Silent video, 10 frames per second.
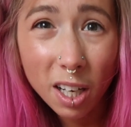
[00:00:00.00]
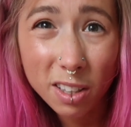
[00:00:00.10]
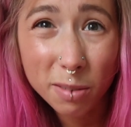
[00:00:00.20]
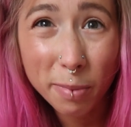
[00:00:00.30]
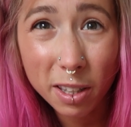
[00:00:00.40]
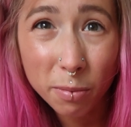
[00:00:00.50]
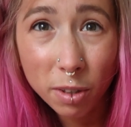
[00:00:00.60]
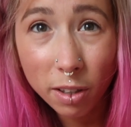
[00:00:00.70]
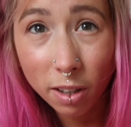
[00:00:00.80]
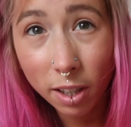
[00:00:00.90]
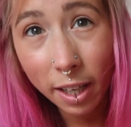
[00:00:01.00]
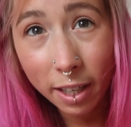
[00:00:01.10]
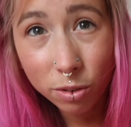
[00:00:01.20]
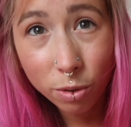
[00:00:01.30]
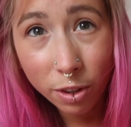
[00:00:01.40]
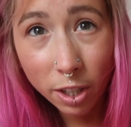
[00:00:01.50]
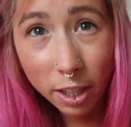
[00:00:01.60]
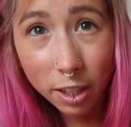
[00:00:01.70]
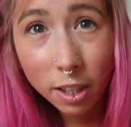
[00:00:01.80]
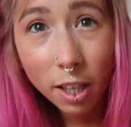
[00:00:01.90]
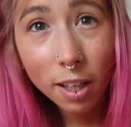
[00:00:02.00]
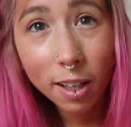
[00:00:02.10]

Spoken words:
and just make them look like extra thick.